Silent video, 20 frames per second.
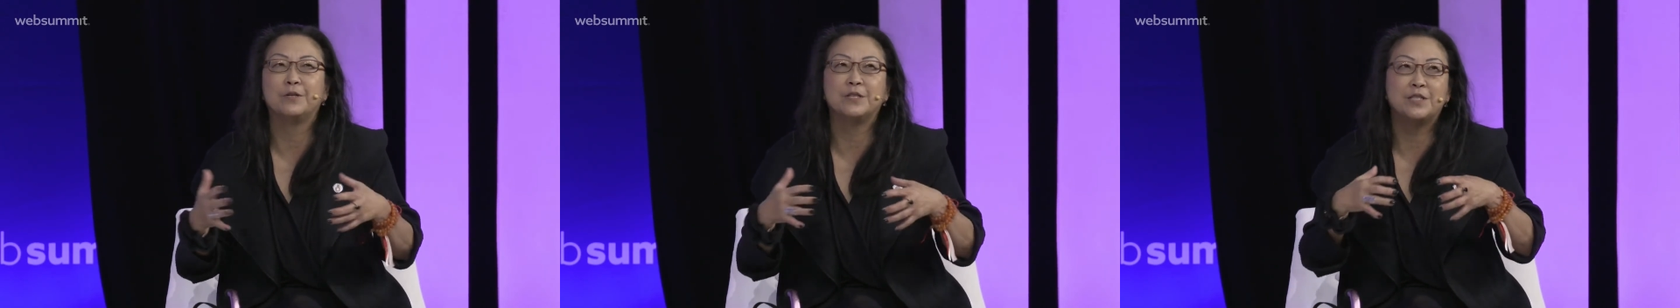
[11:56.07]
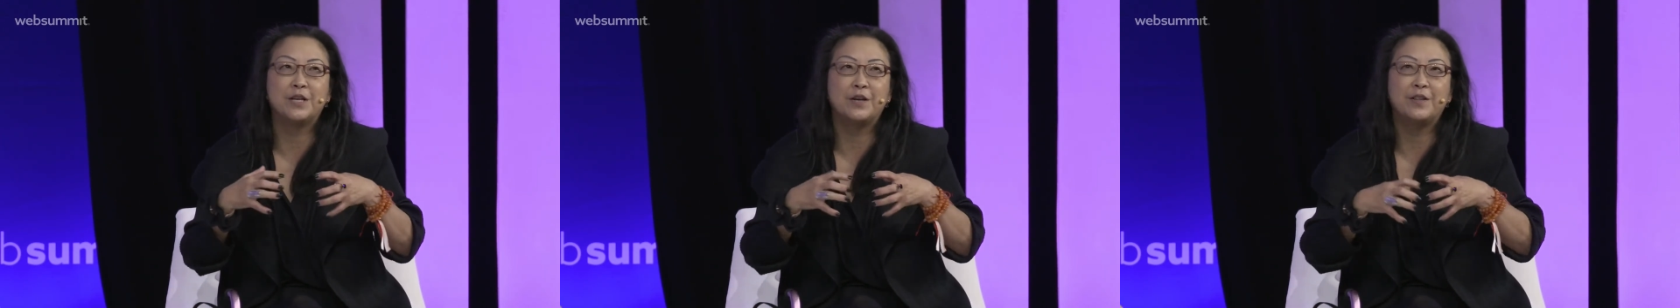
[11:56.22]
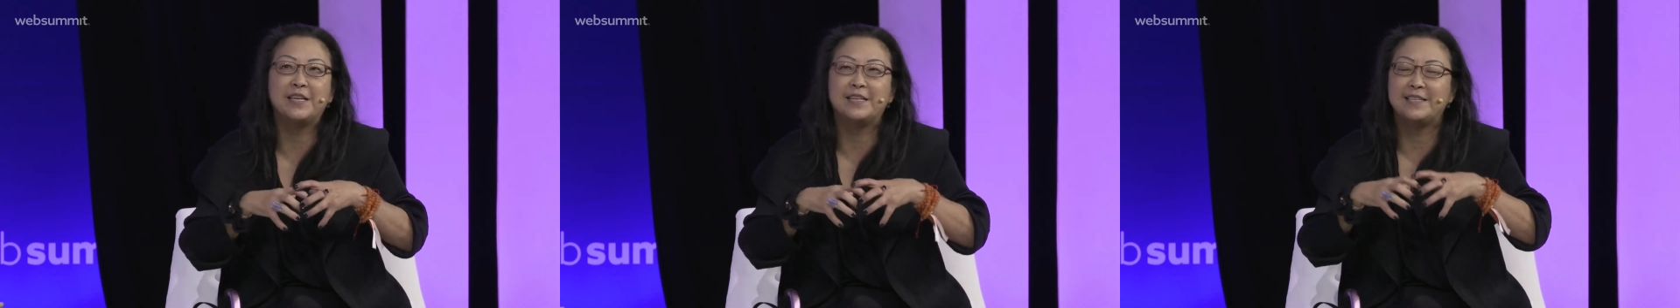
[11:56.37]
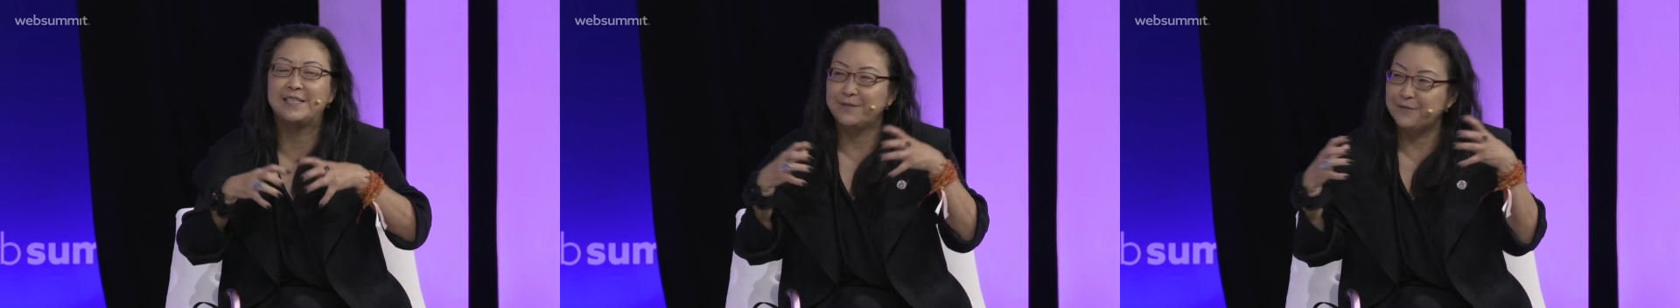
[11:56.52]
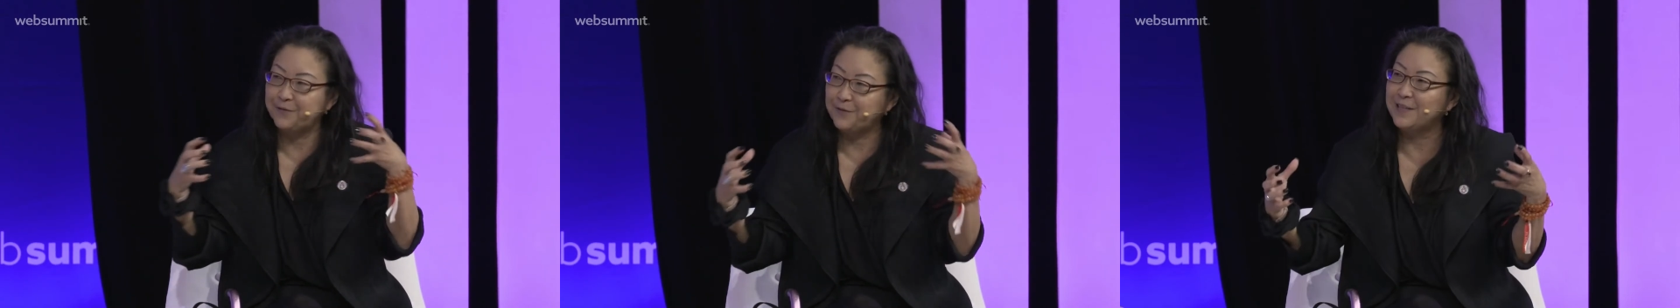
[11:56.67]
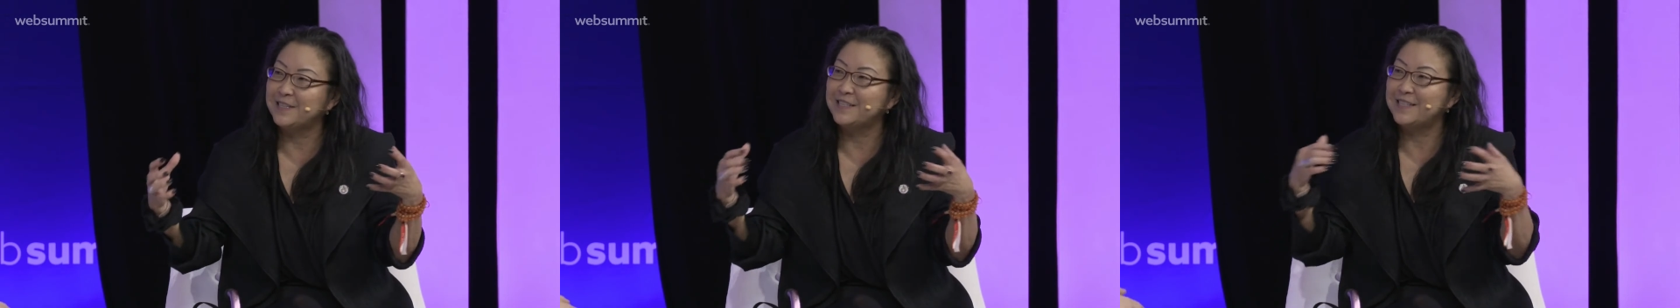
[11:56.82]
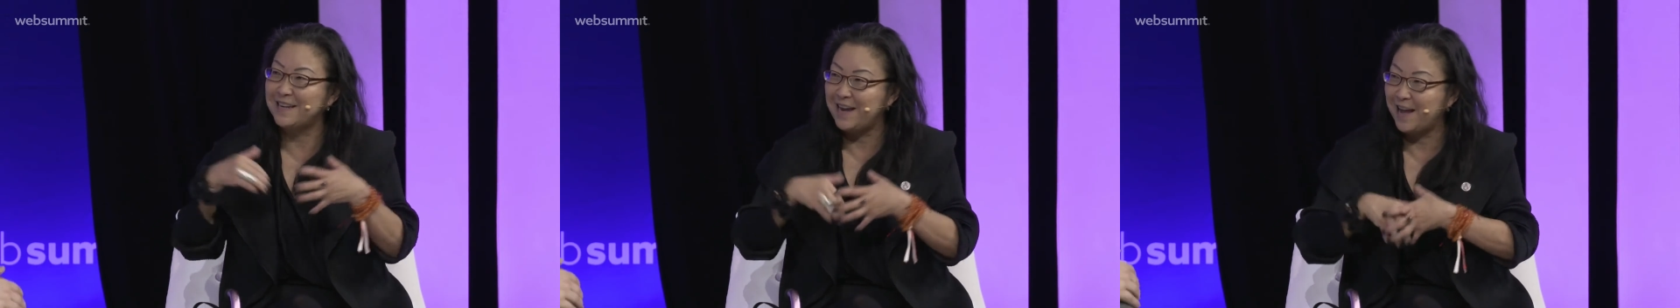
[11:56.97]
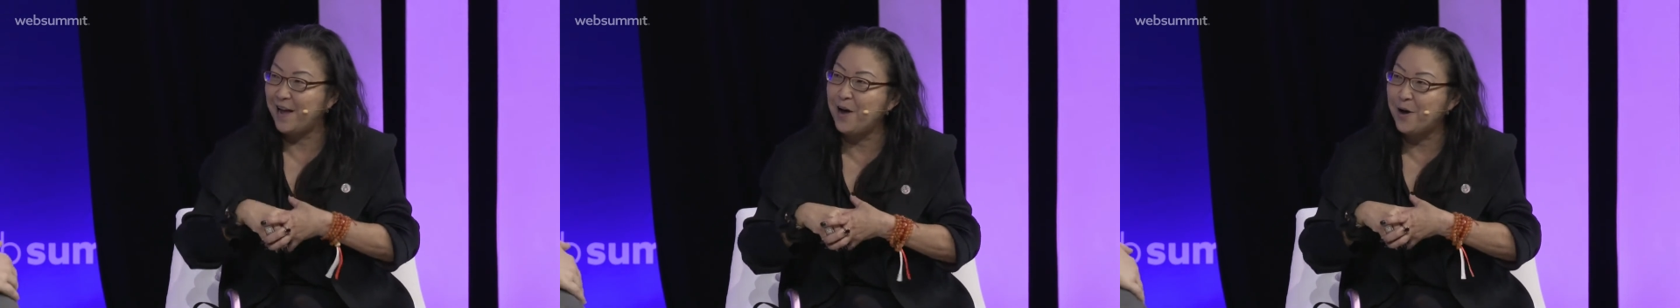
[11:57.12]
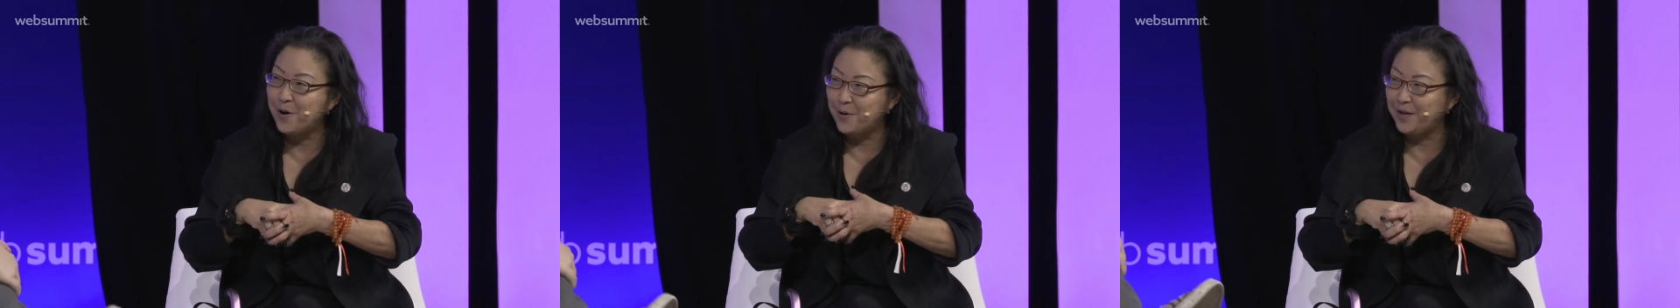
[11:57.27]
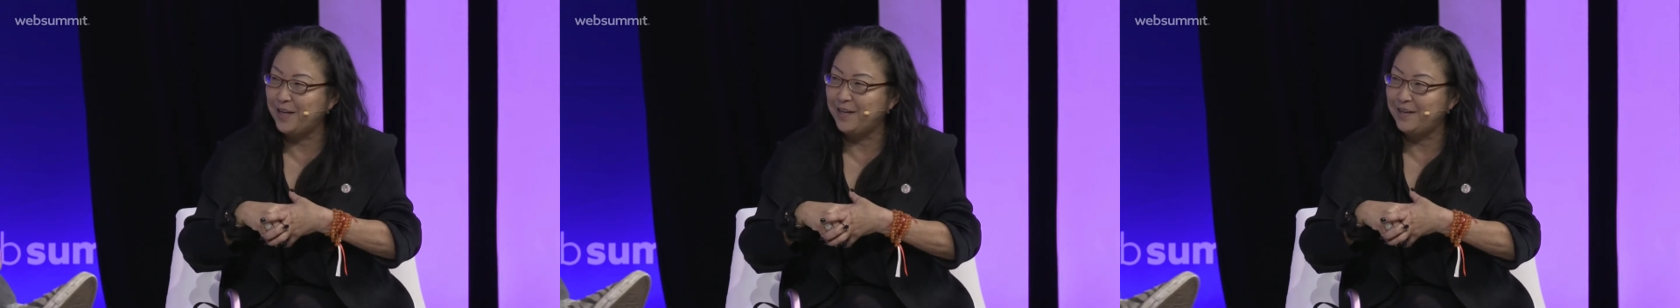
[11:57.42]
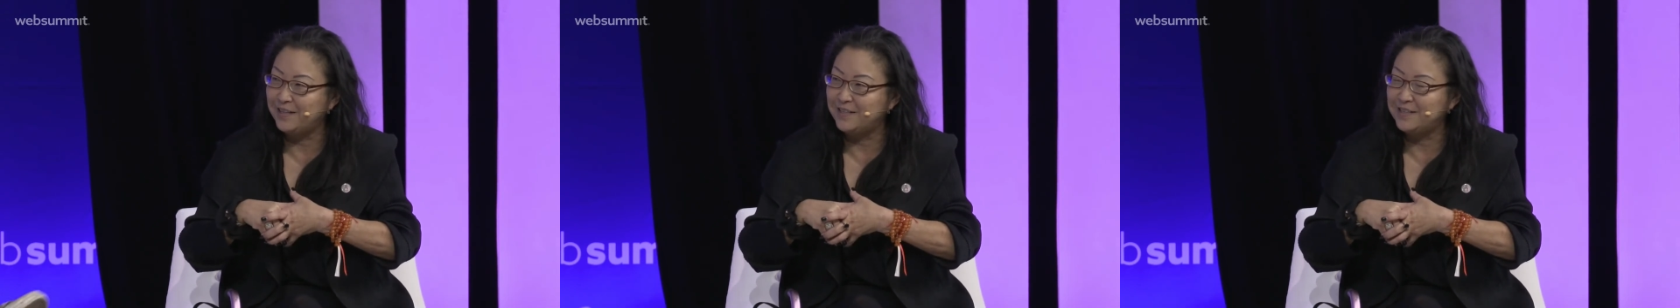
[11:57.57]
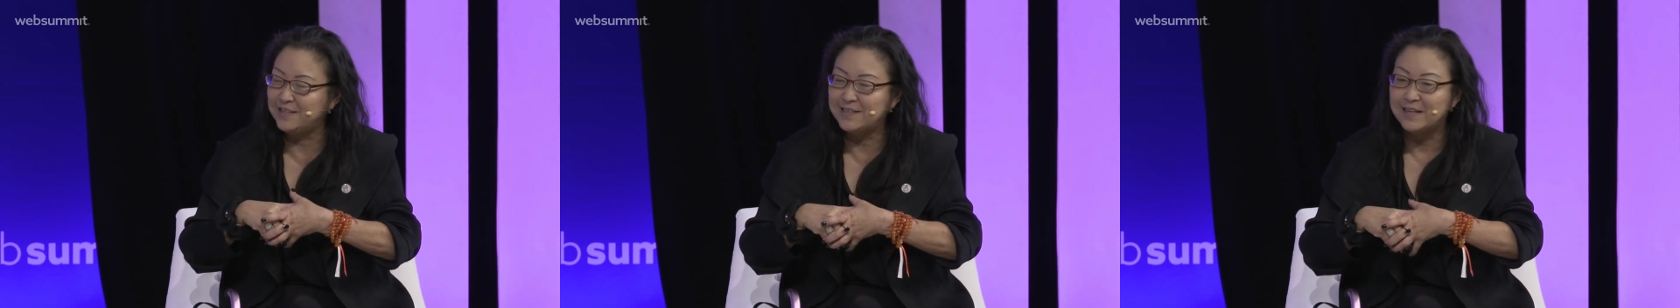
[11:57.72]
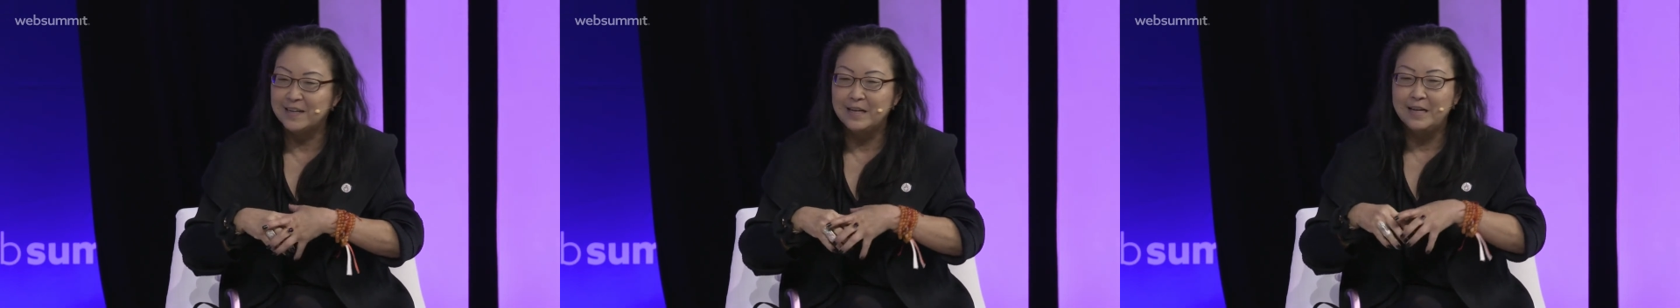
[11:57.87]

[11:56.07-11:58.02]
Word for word: So the difference now is